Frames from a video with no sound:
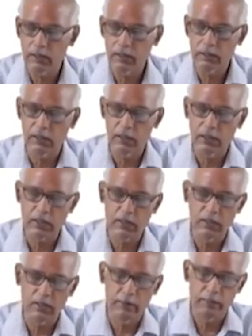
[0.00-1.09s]
is
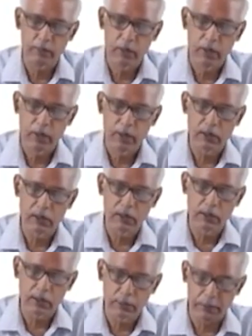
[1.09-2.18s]
inductor and this
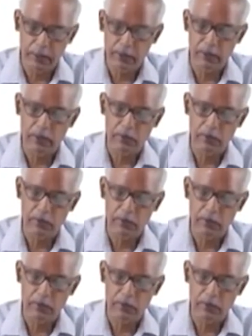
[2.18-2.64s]
is suppressor.